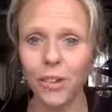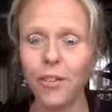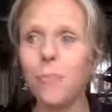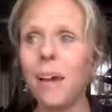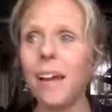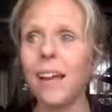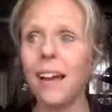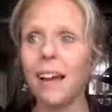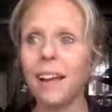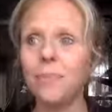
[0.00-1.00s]
You
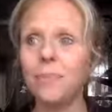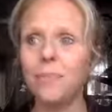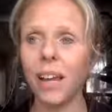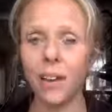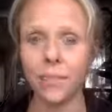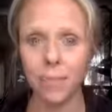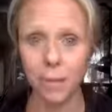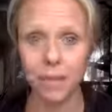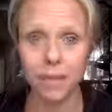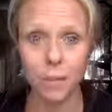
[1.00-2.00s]
may um, have to
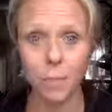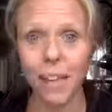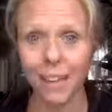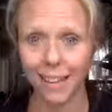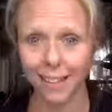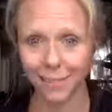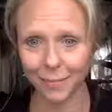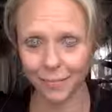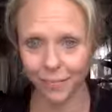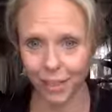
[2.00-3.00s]
be speaking
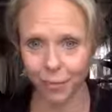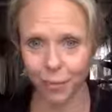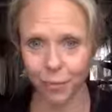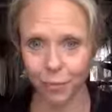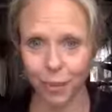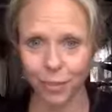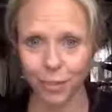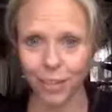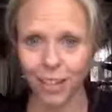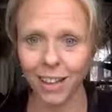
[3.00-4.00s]
in front of
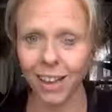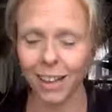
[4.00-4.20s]
people.